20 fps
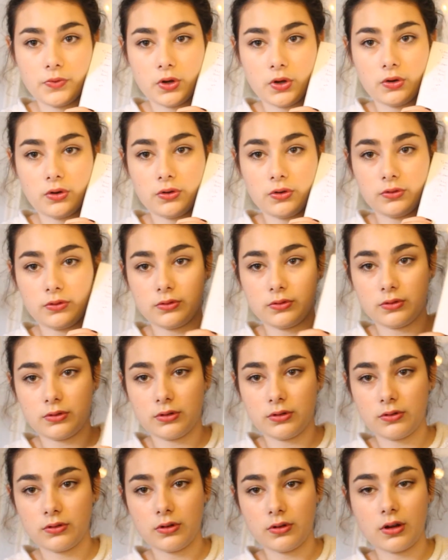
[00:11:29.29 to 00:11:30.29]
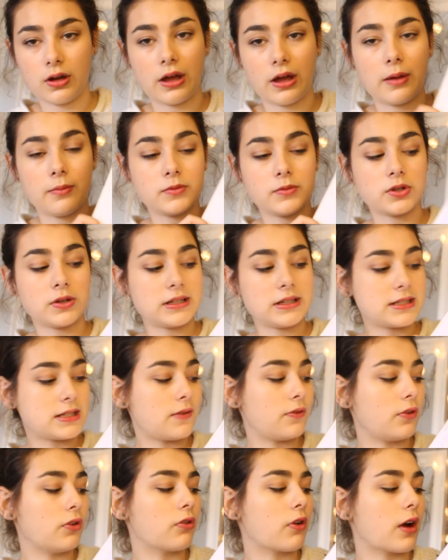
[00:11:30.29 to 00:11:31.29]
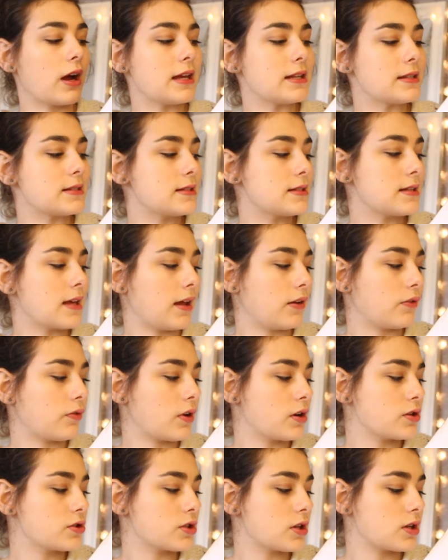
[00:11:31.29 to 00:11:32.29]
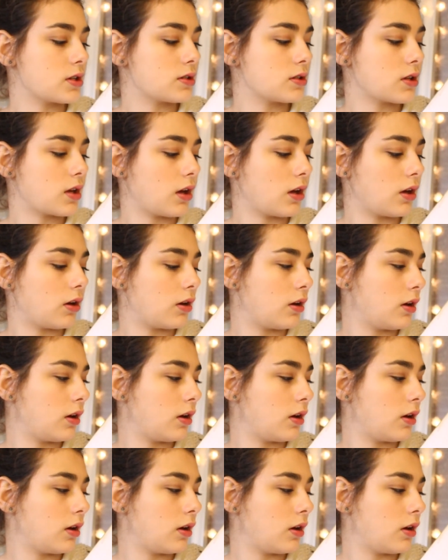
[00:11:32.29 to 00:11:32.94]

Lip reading: on I'm doing civil rights and Russia. So